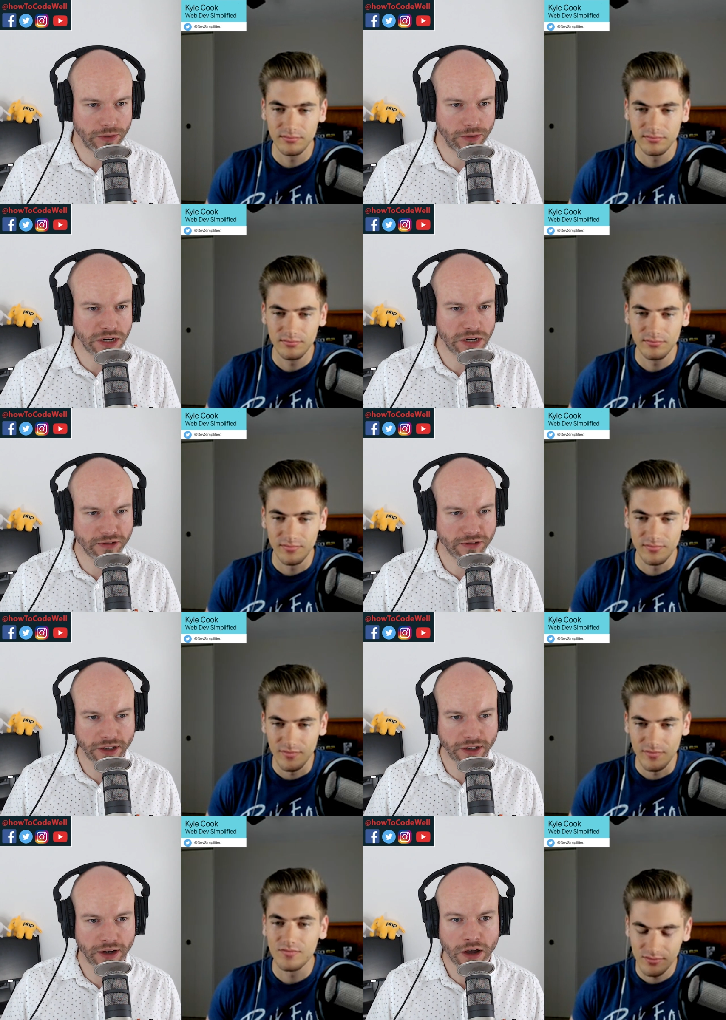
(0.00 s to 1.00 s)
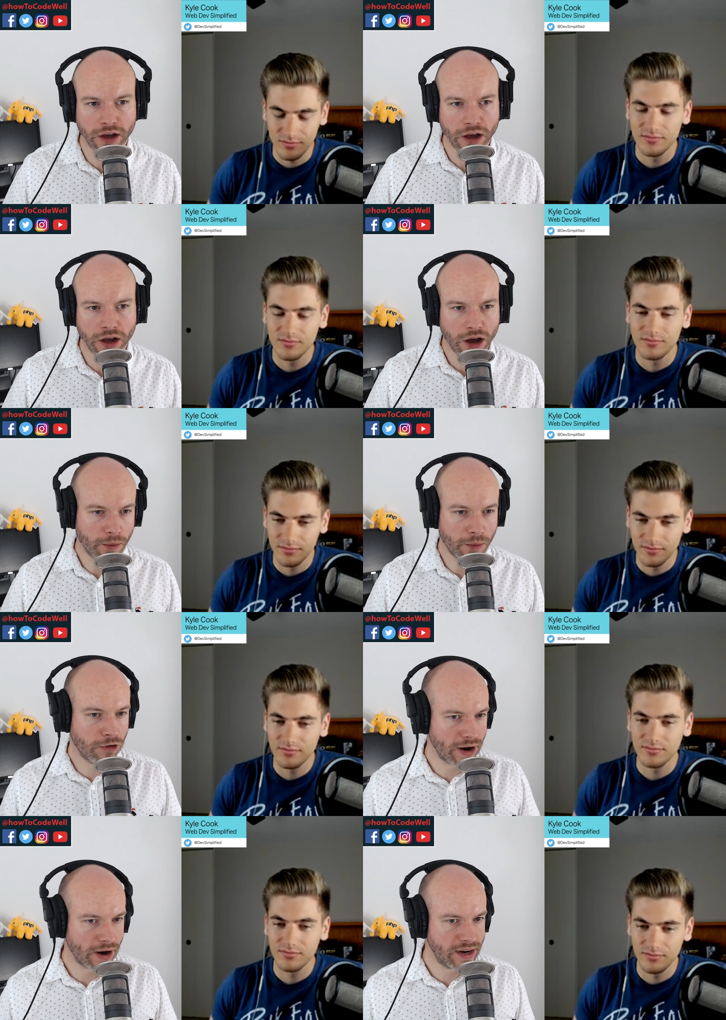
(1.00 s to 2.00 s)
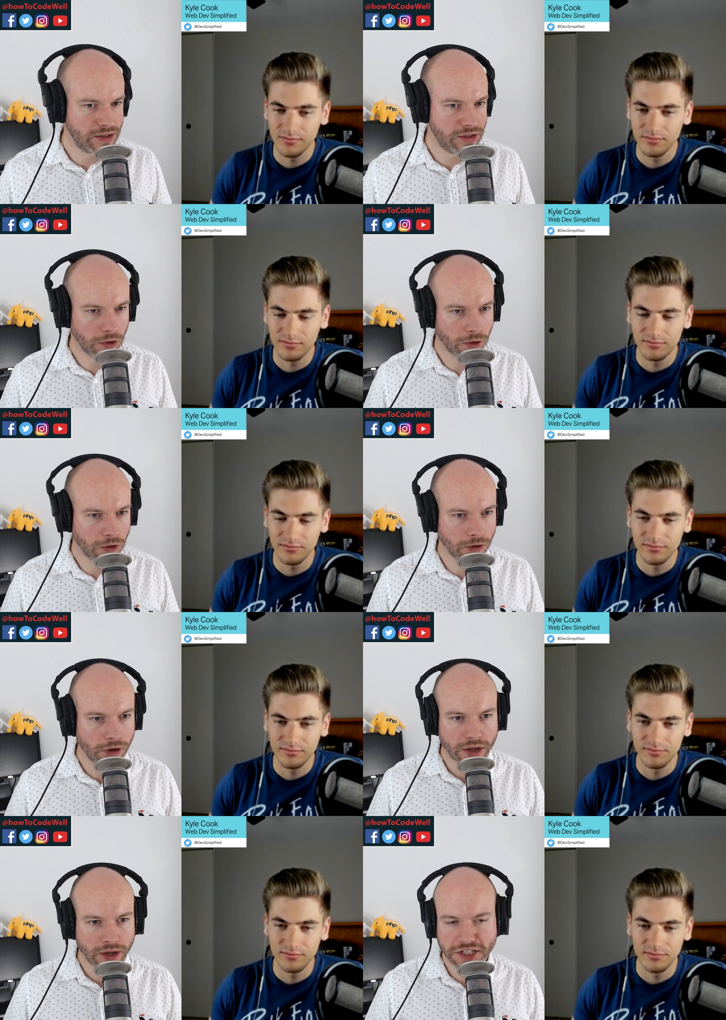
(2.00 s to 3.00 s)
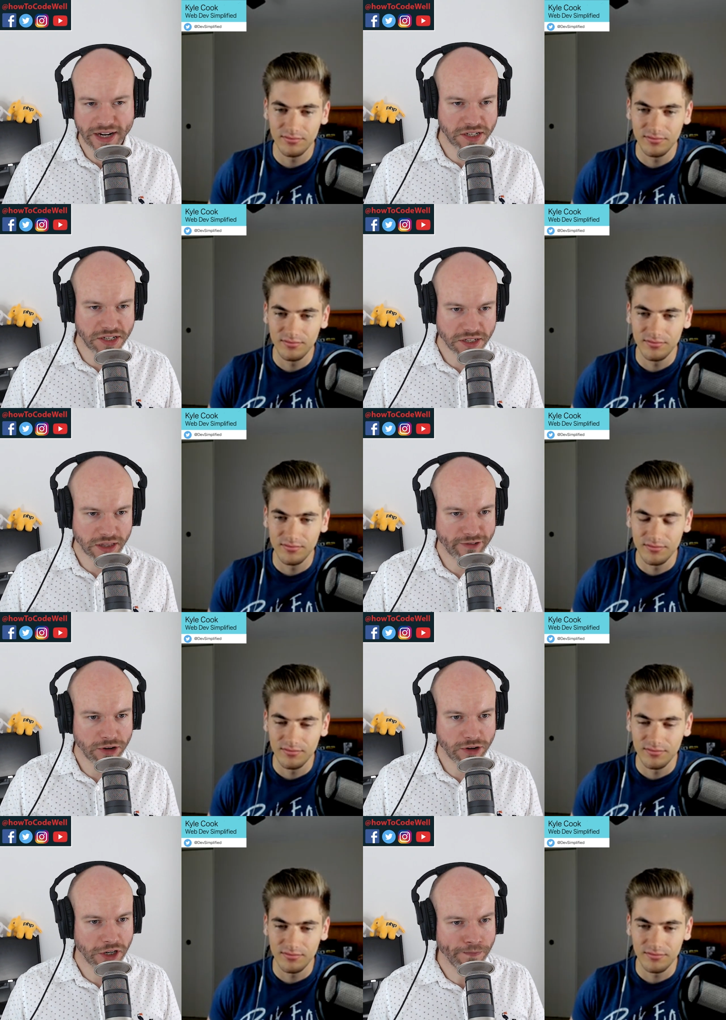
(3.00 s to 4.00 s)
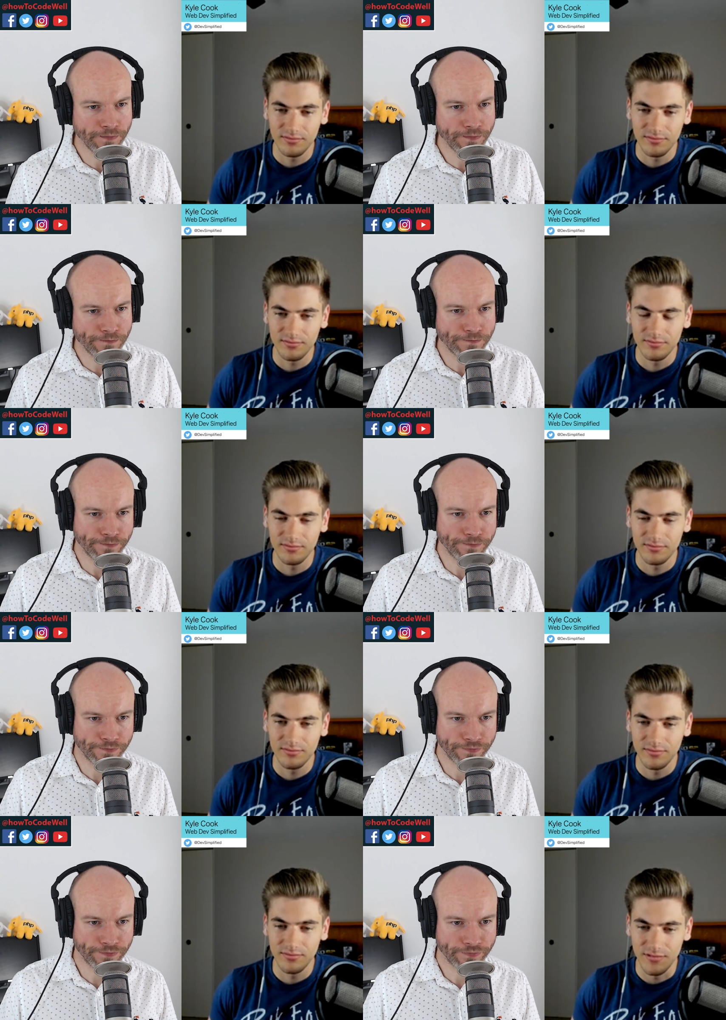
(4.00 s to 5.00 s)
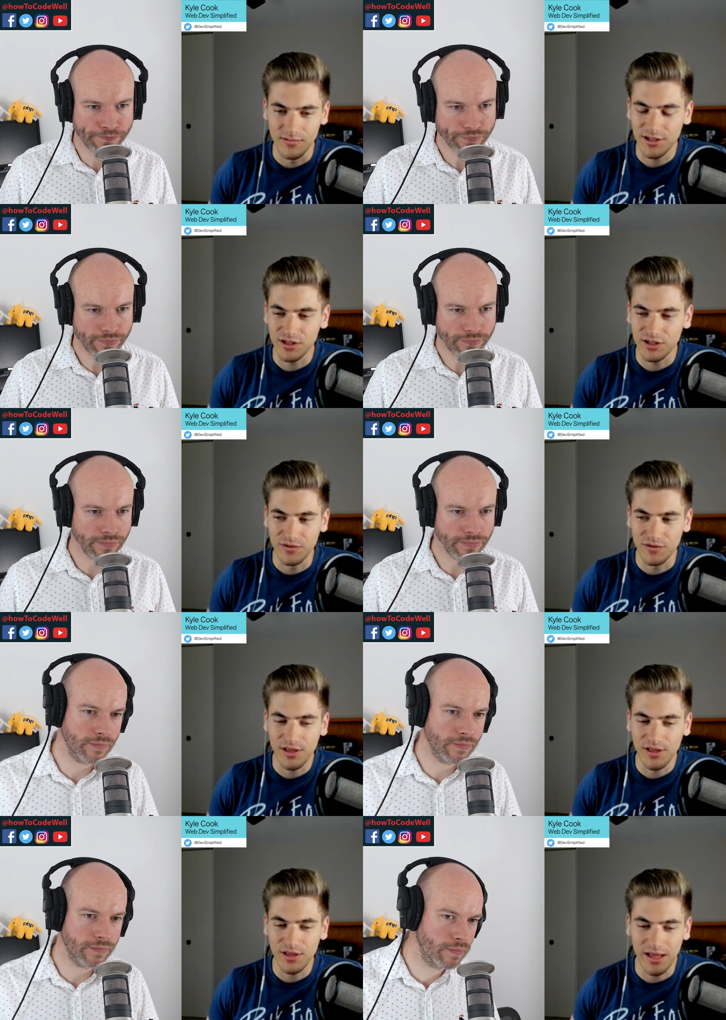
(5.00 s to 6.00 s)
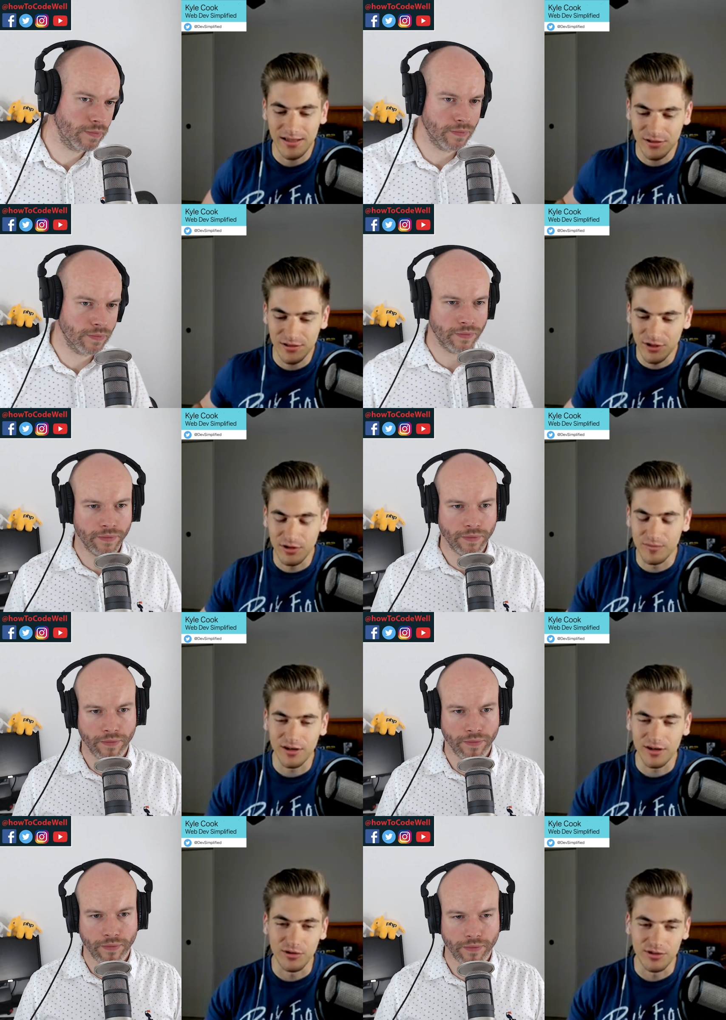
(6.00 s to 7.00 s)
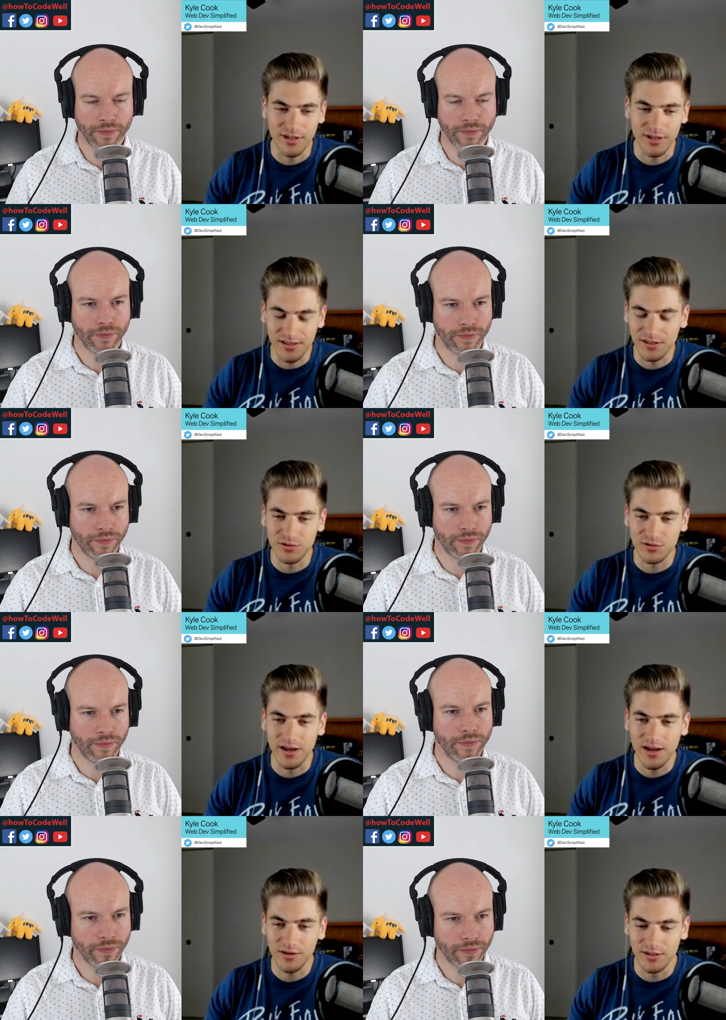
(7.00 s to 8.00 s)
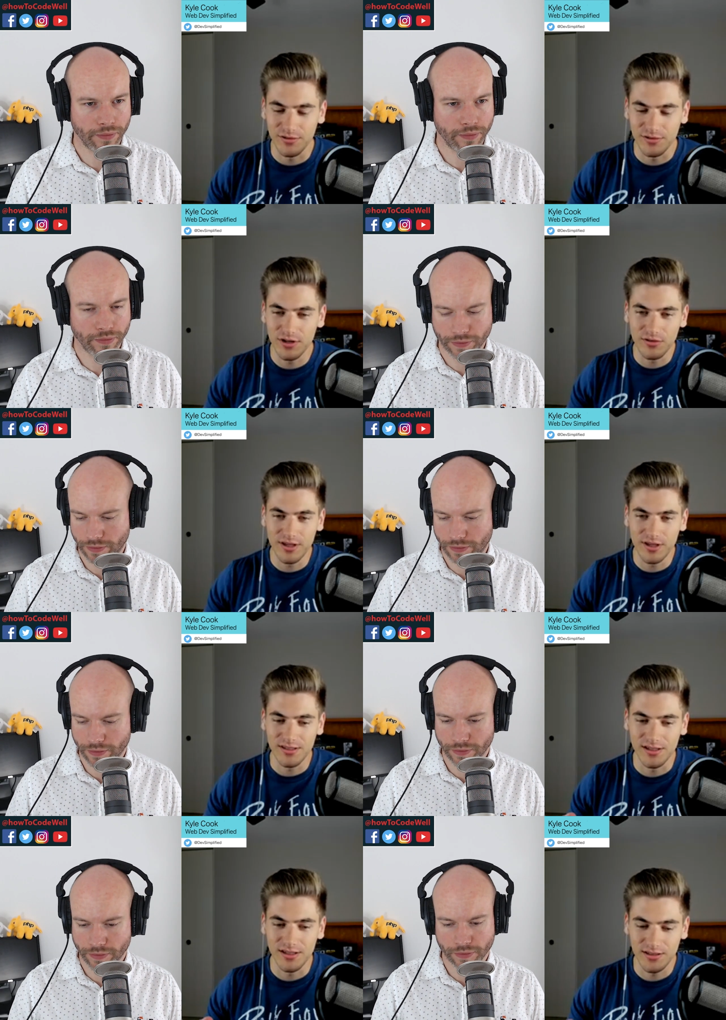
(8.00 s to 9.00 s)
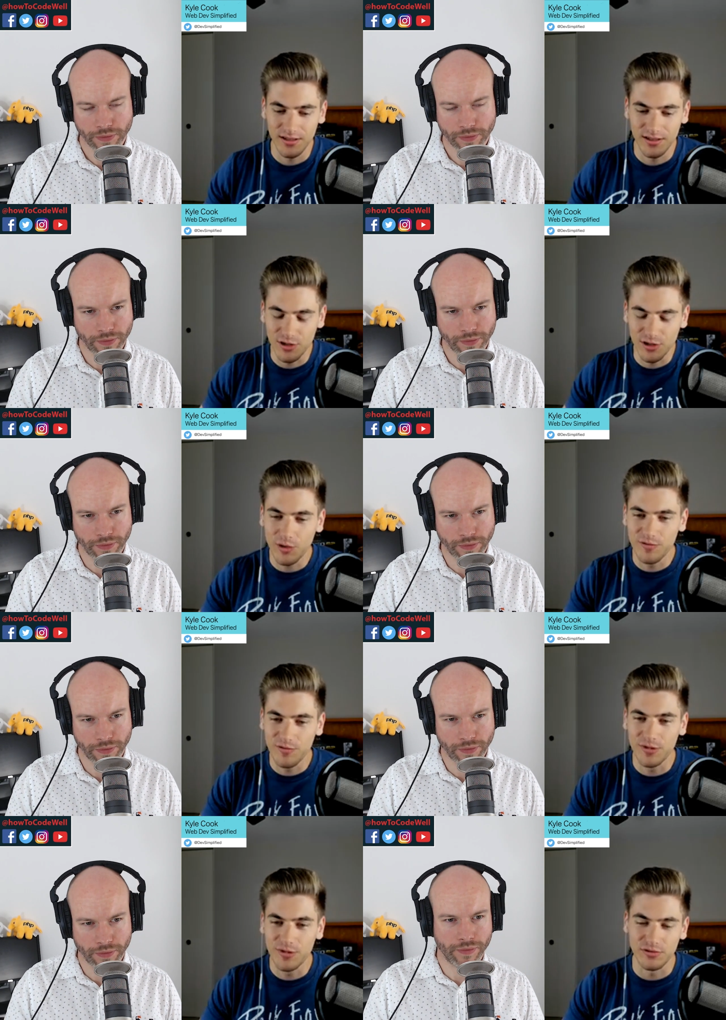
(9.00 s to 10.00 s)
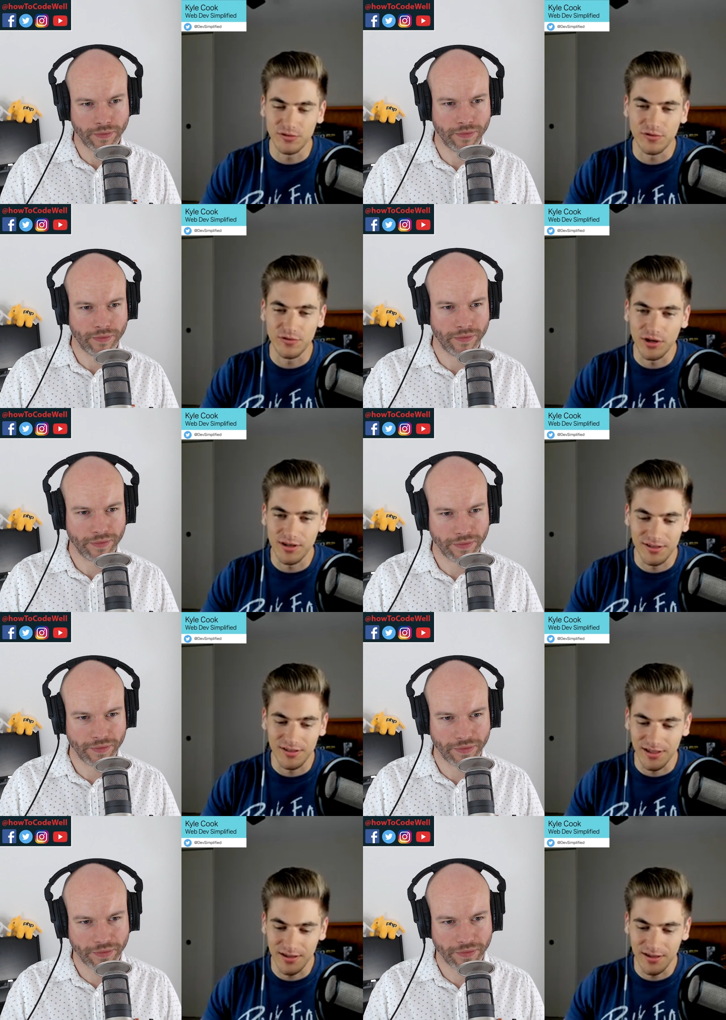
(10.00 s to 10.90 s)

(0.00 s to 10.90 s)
Speaker 1: know, in terms of like upgrades or changes in the future.
Speaker 2: Yeah, actually, the very last video of my course, as it is right now, is a video that says, "Here's what we've built so far," and it's like,